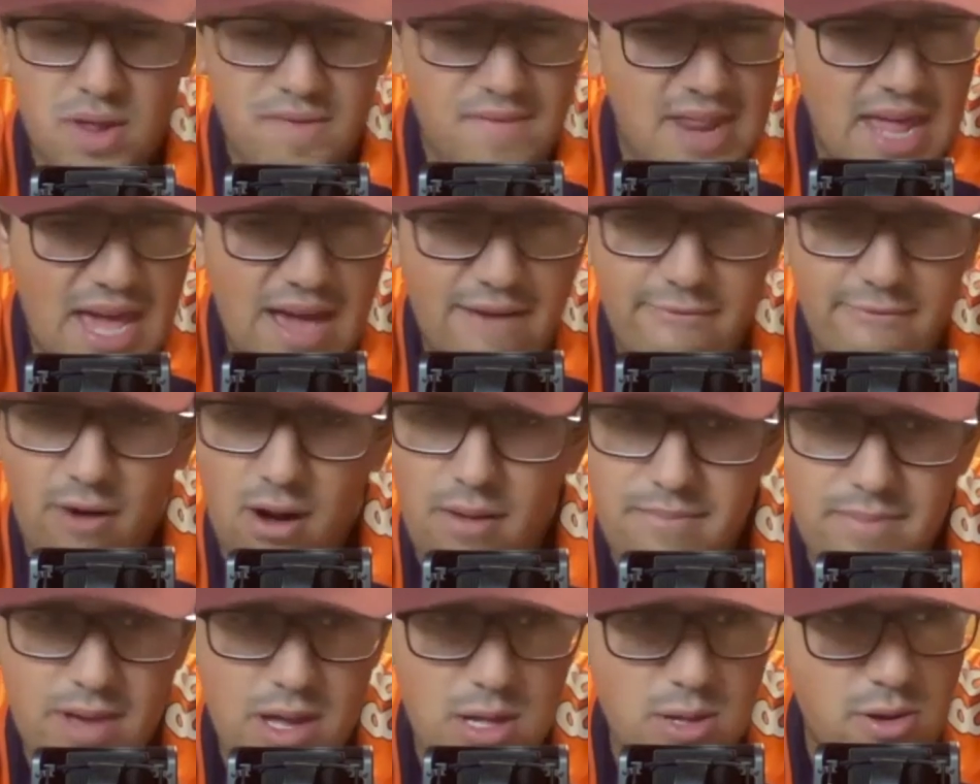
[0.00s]
even have
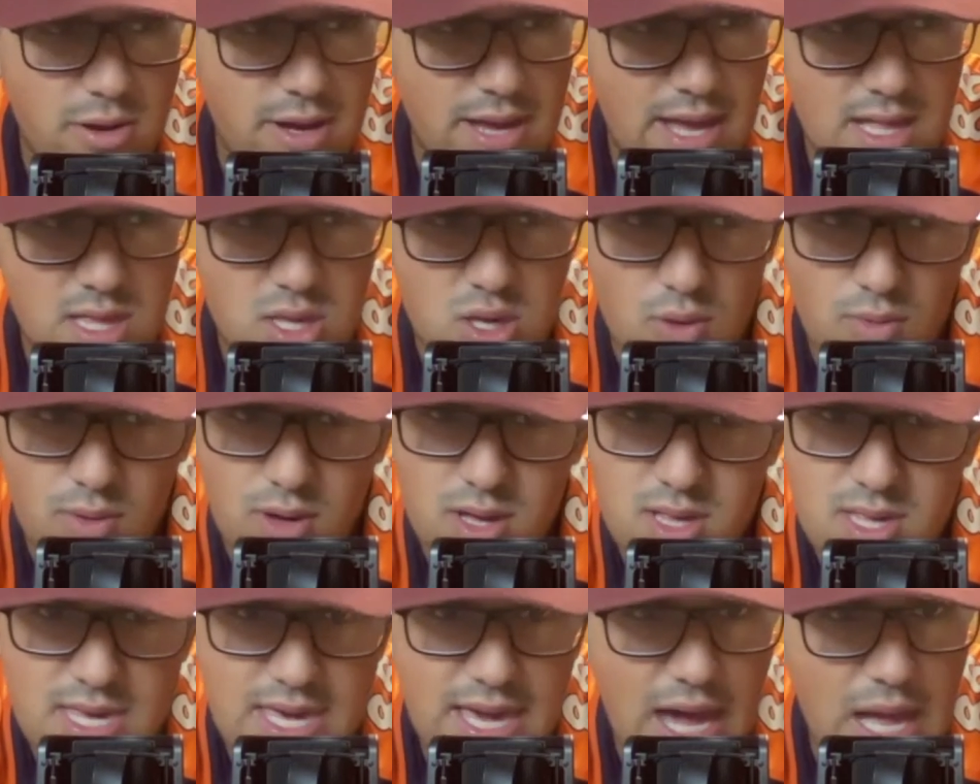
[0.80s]
Von Miller yet. So we'll
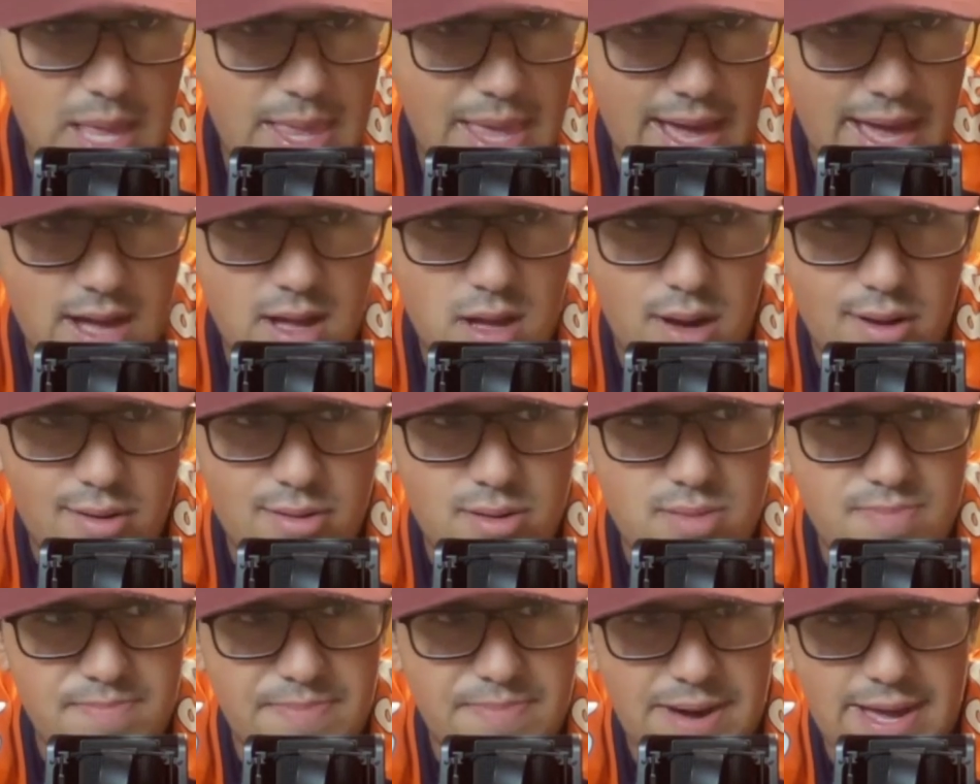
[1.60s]
see how that
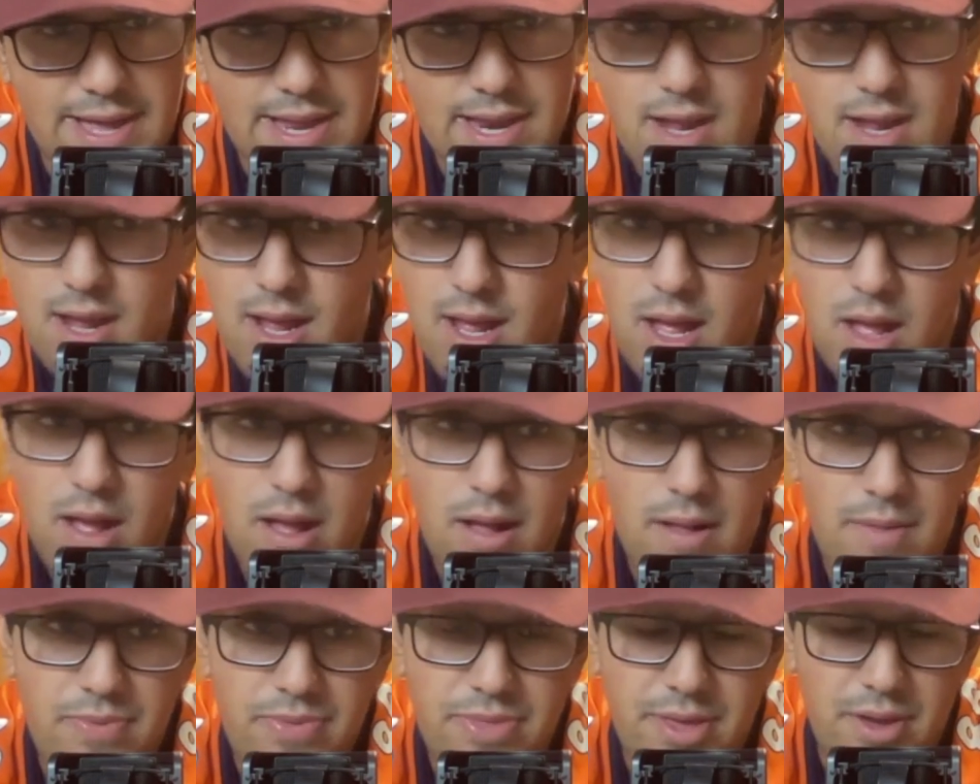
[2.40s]
goes. But
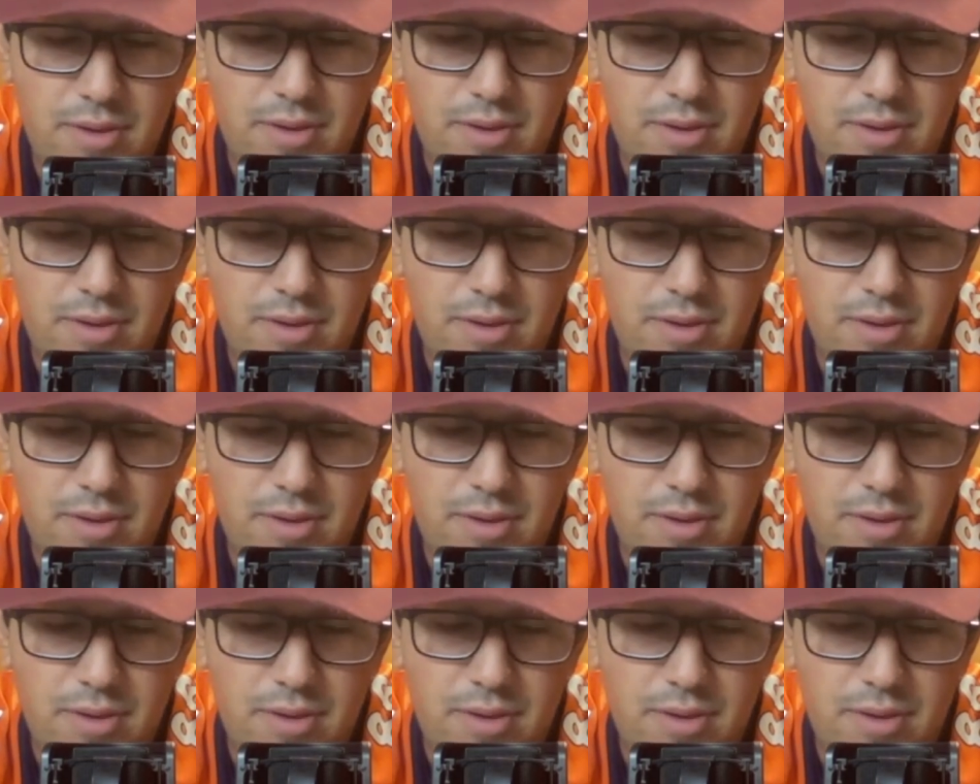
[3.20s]
are